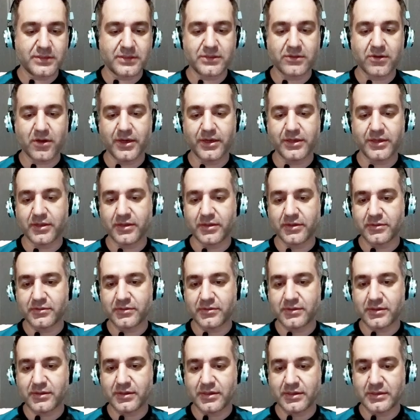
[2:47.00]
cycle.
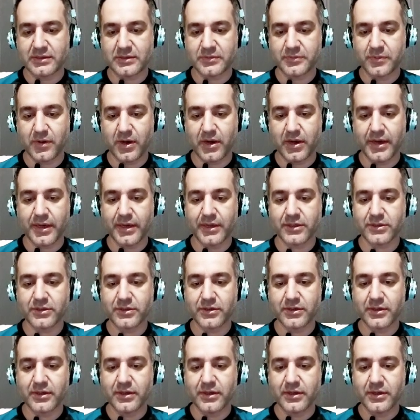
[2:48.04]
A spike,
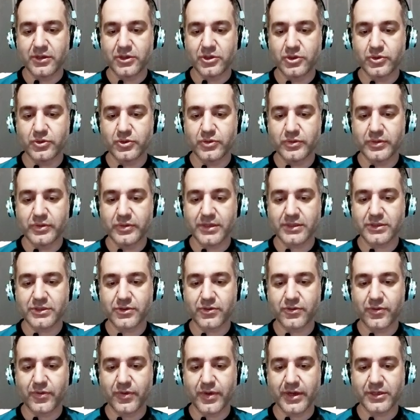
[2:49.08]
2 legs
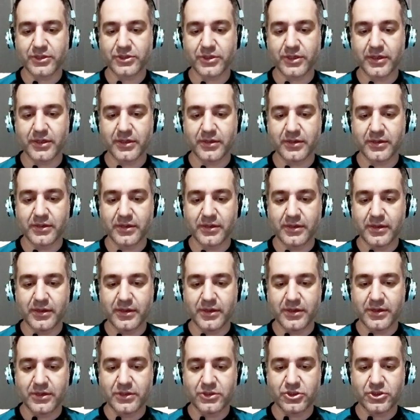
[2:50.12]
correction,
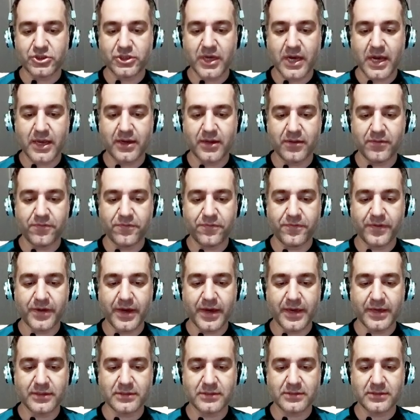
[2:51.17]
channel
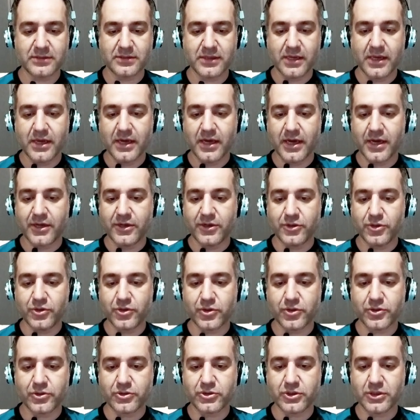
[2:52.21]
phase. And
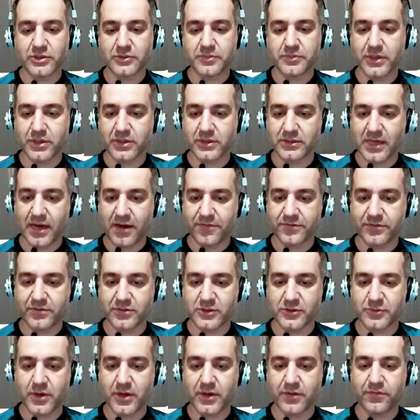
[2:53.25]
you could just, because after
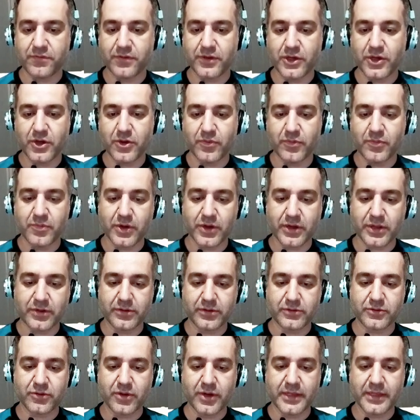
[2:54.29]
a spike we know
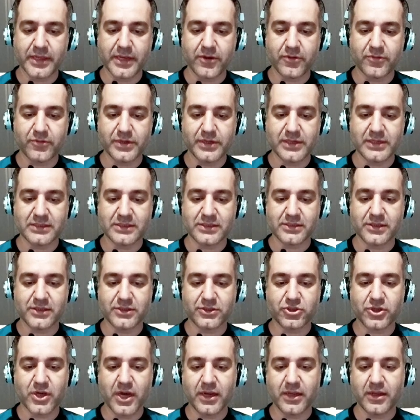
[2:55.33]
market right now is in a
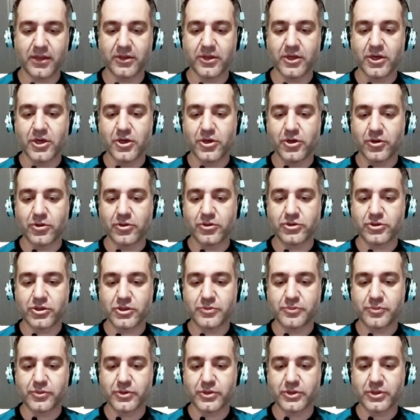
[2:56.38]
channel, you could
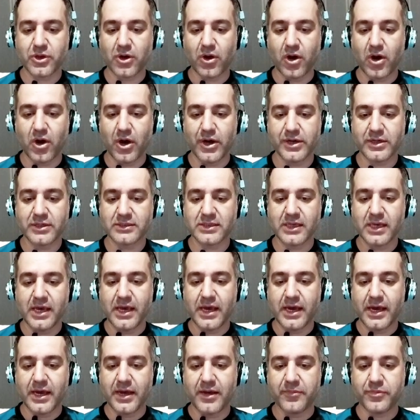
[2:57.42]
just put the highs
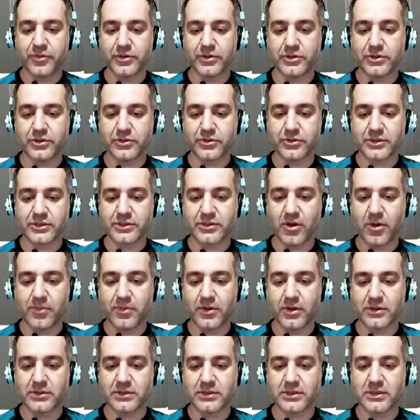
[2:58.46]
and put your stop
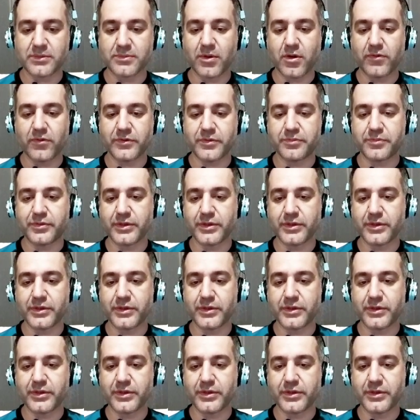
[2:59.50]
losses above the